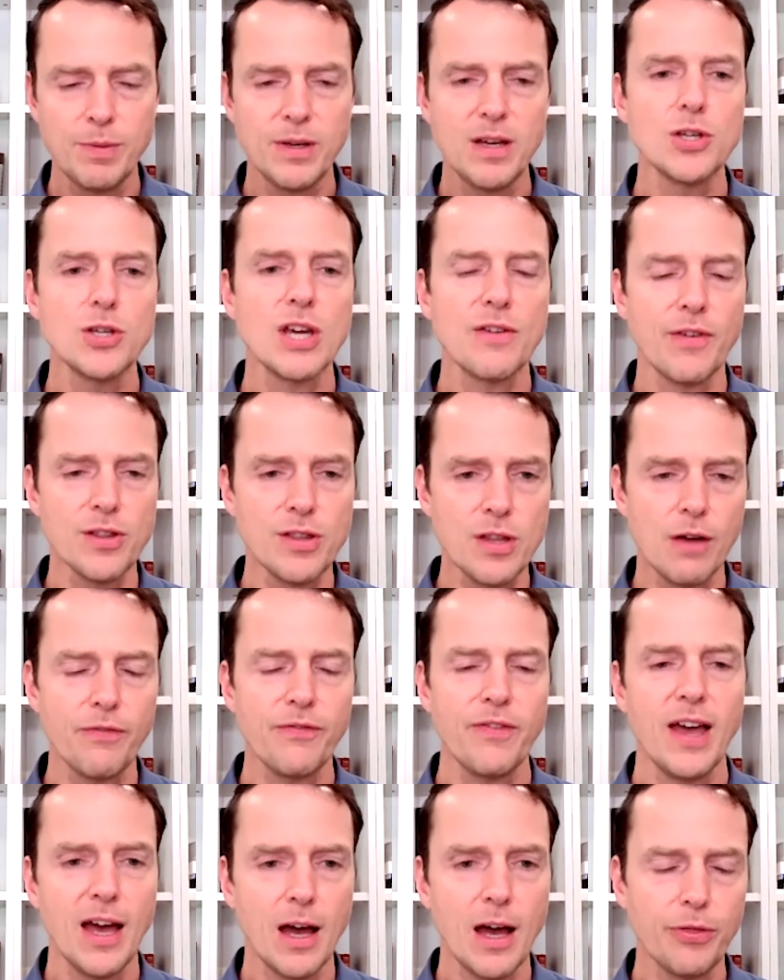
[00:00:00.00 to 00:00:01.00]
Because you have
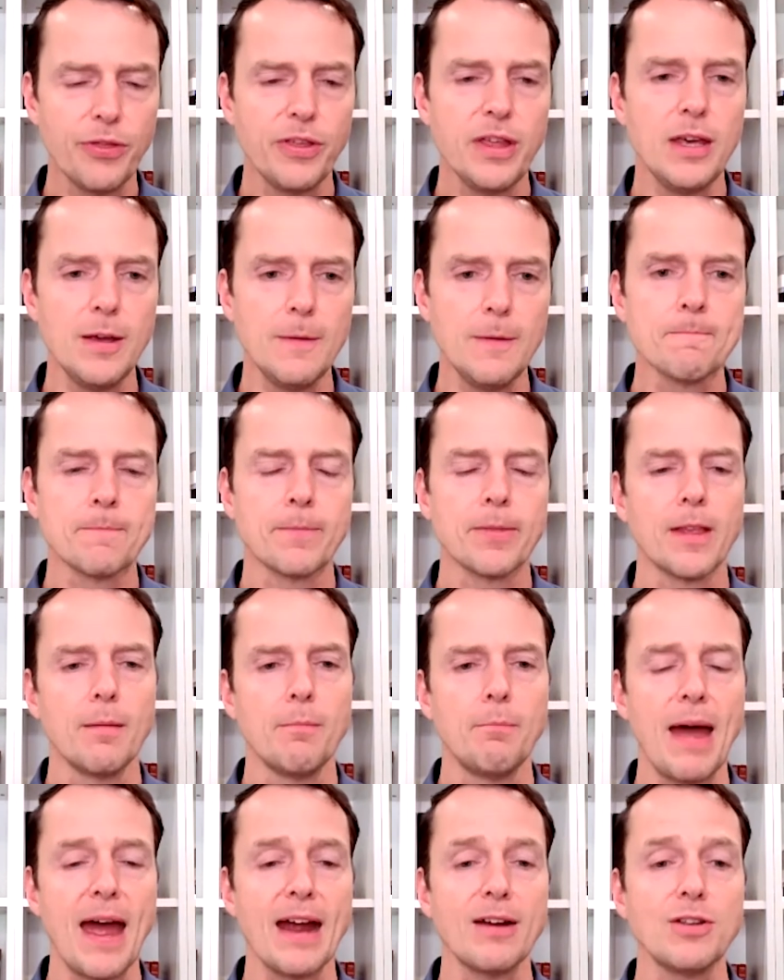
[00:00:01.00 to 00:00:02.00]
enough healthy
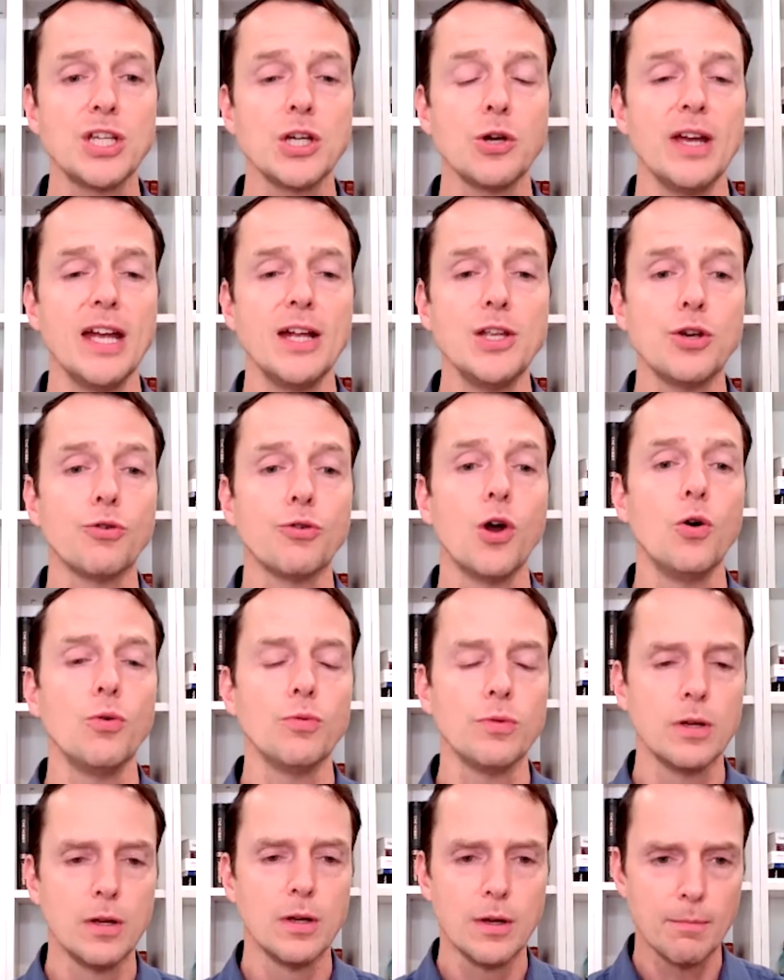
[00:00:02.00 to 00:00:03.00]
bacteria in your
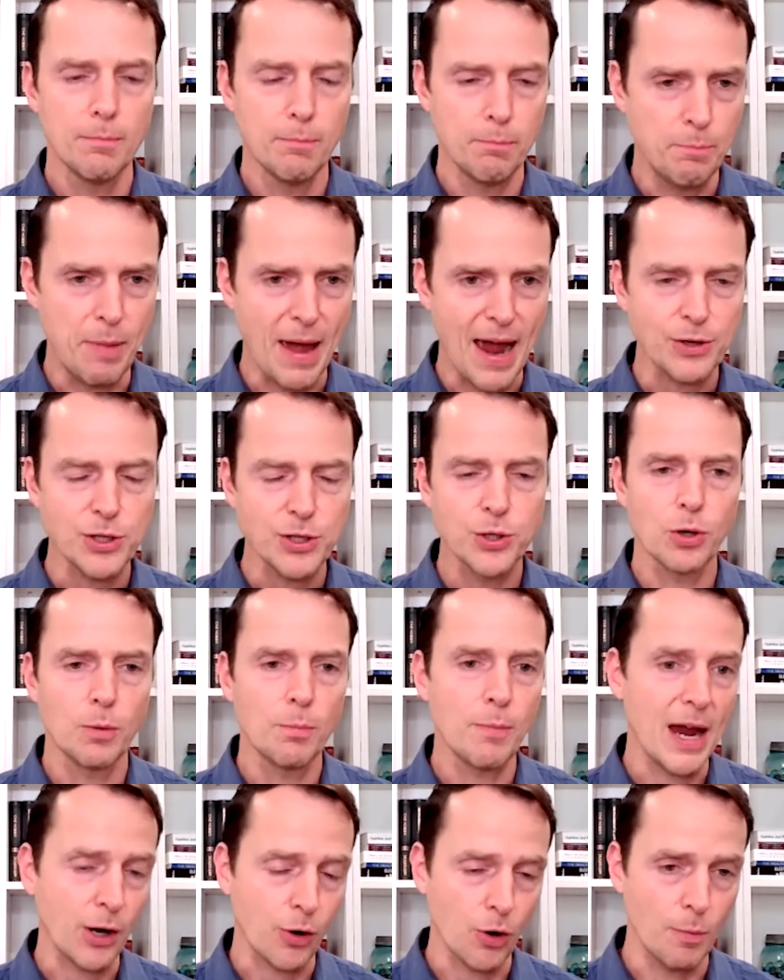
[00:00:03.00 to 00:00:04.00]
own bacterial
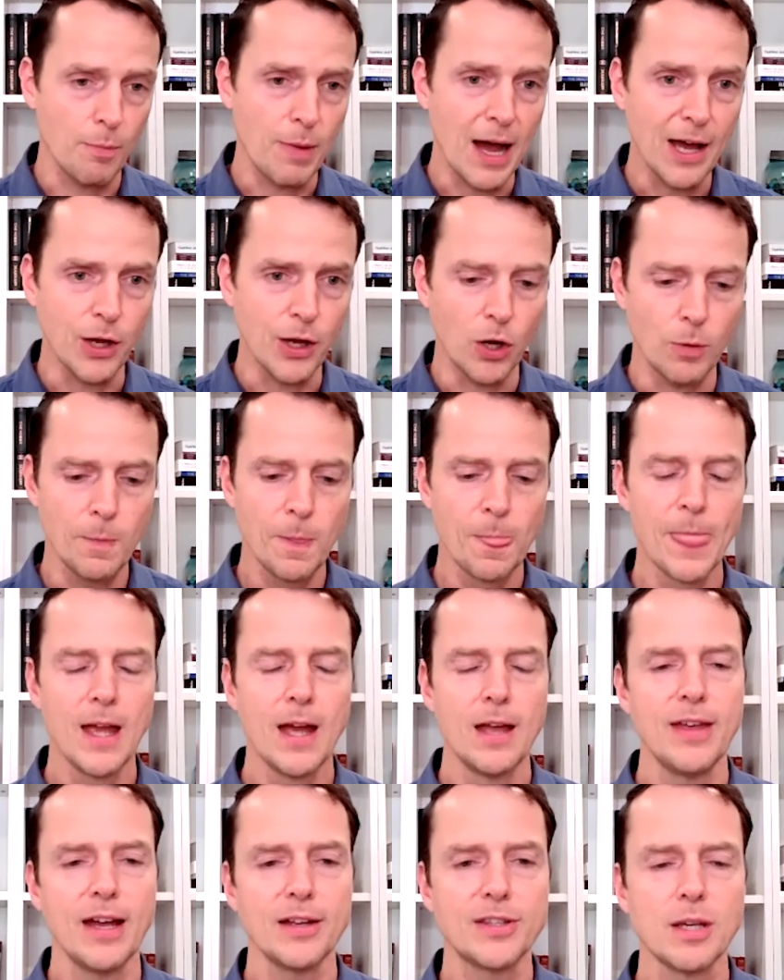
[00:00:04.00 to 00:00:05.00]
microbiome
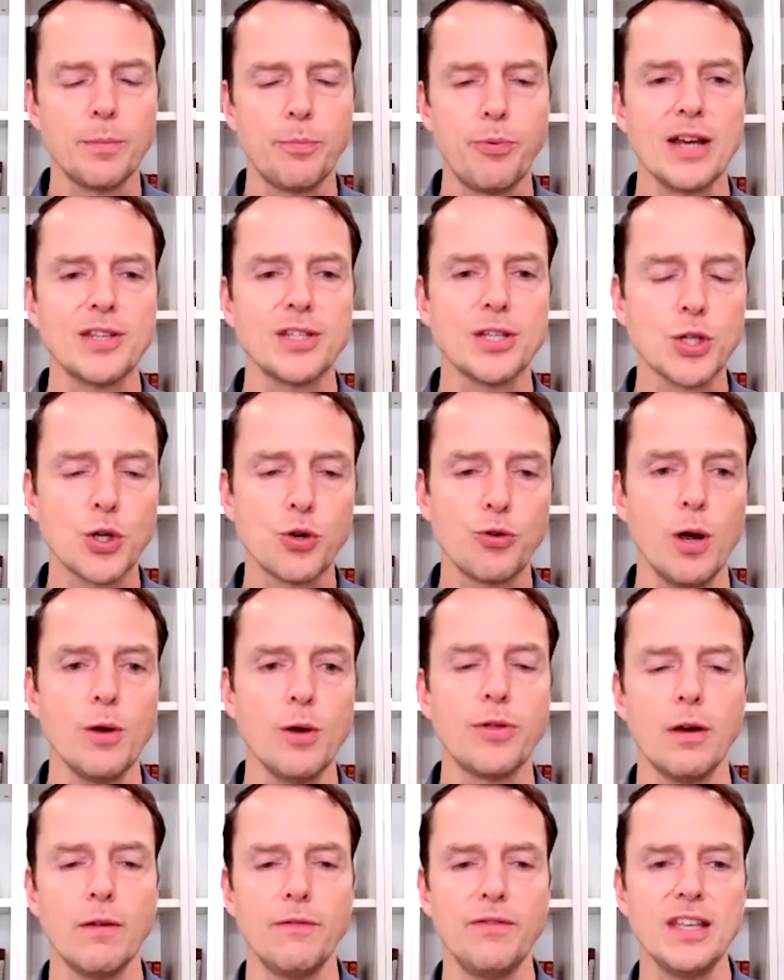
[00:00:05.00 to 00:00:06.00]
that suppresses
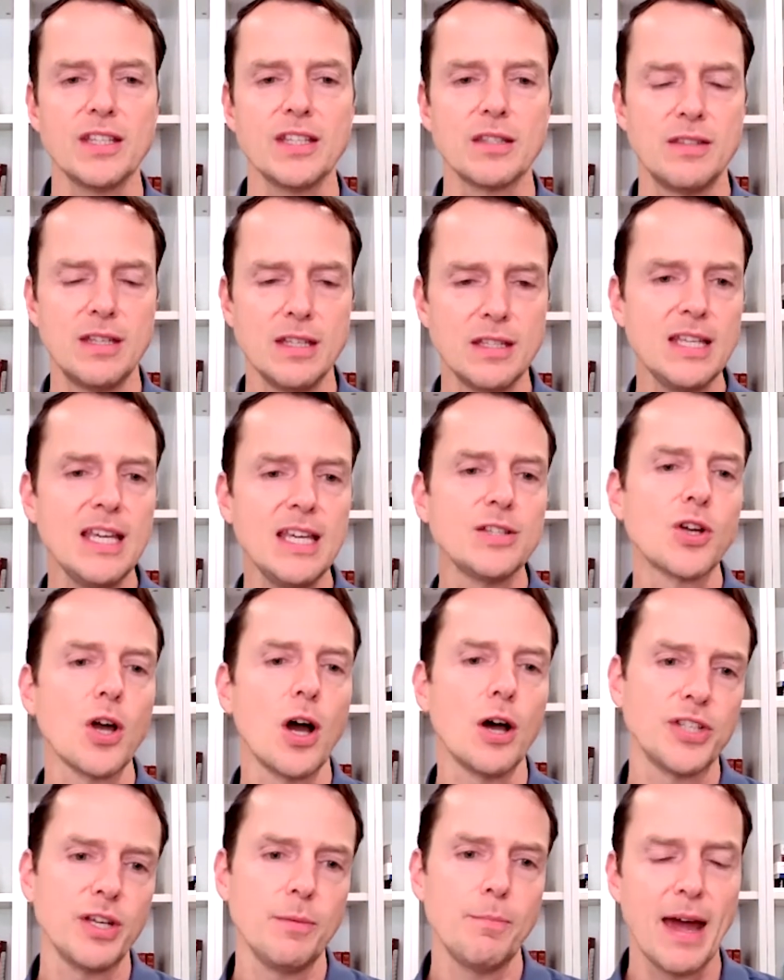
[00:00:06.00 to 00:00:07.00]
growth of these
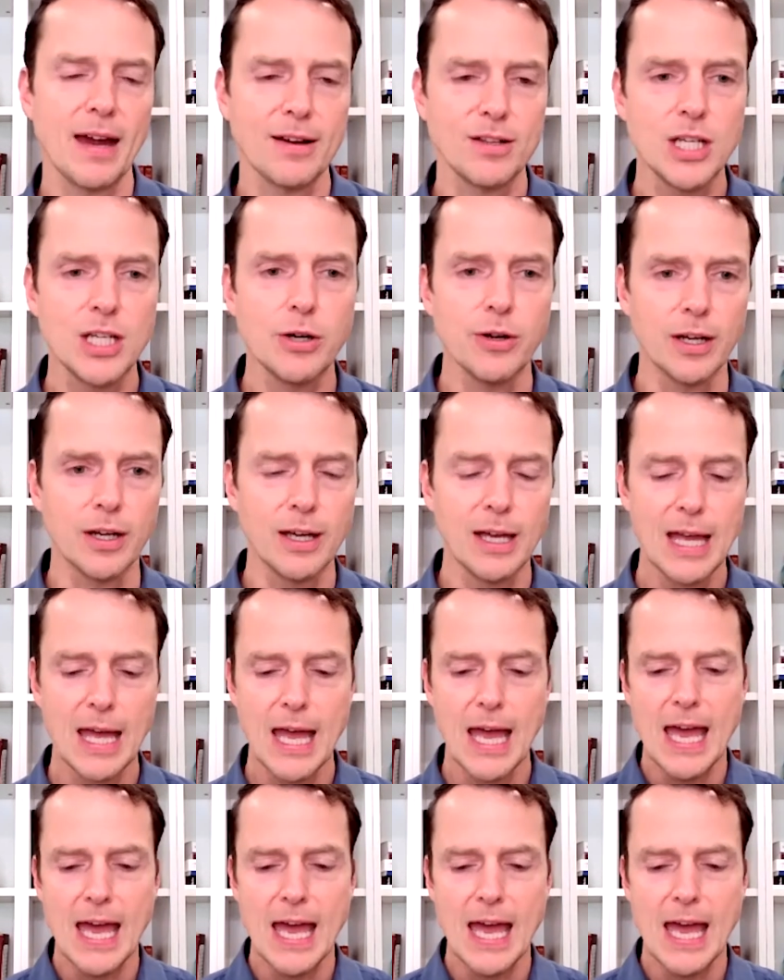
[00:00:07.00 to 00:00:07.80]
disease-causing bacteria.